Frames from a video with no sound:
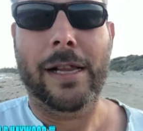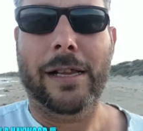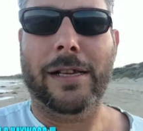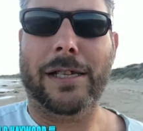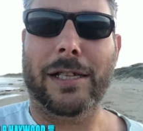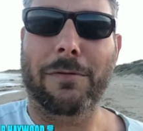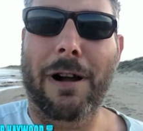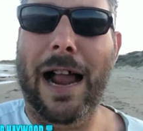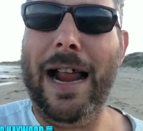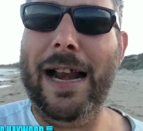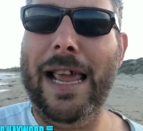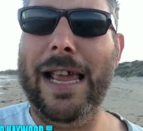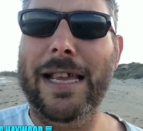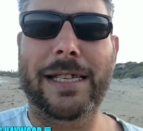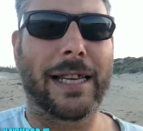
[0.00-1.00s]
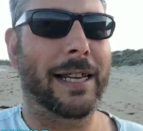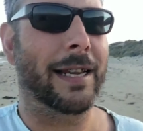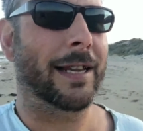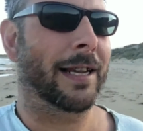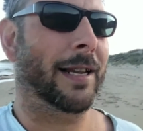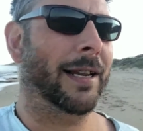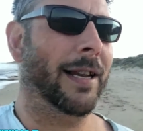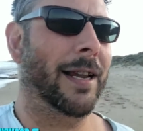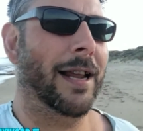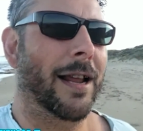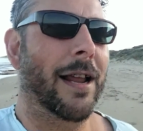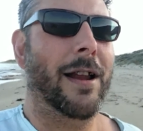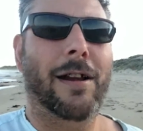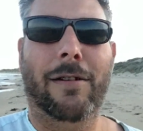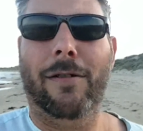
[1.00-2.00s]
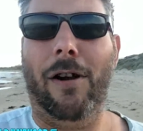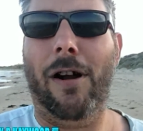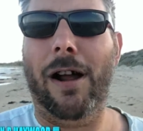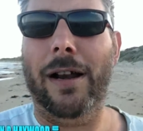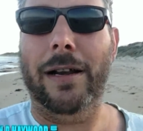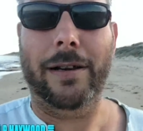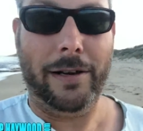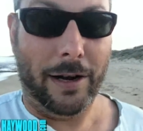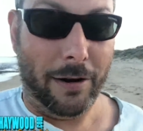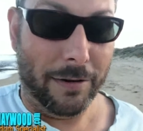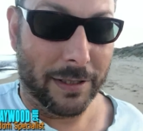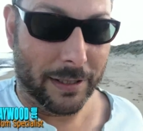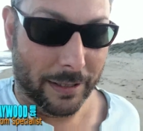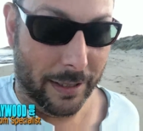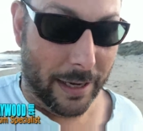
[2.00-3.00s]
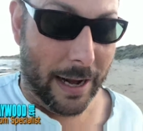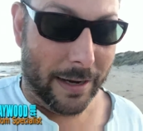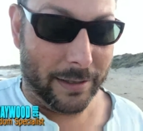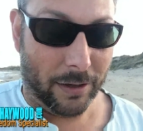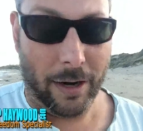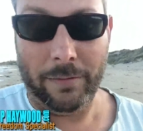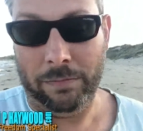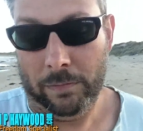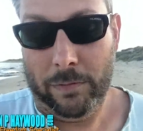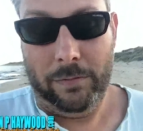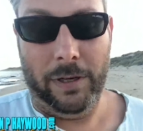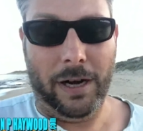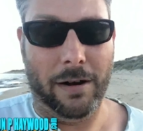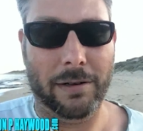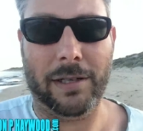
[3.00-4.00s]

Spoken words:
this is the way it is, right? And, he's sitting there, he's like, well,